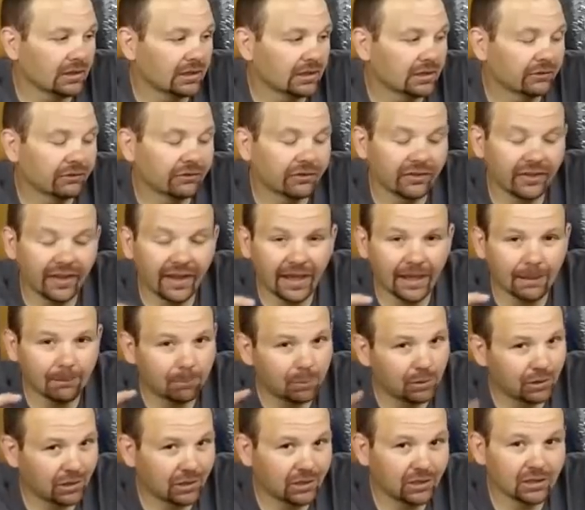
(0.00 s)
if that
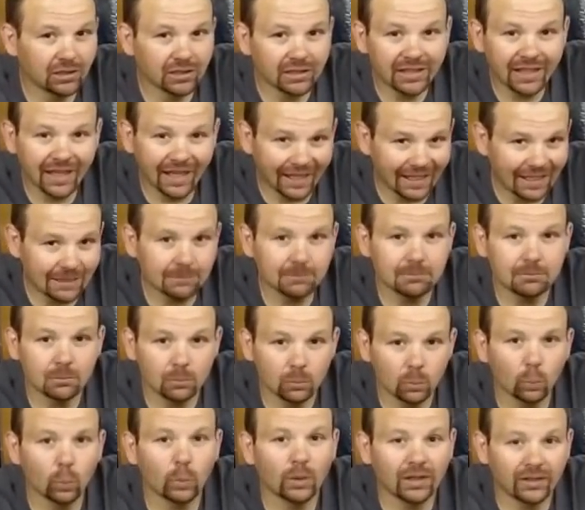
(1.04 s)
plug came
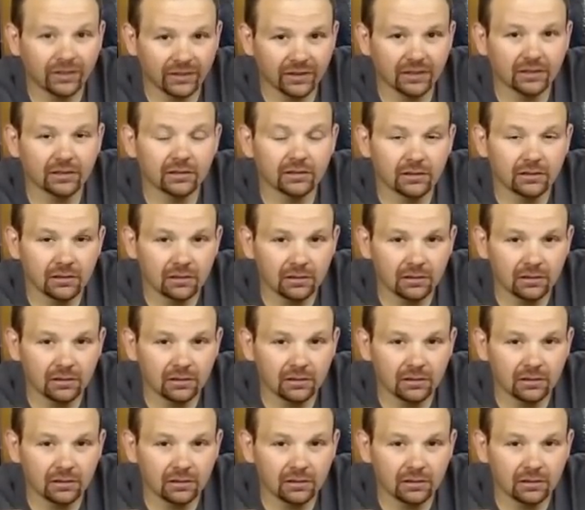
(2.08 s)
with it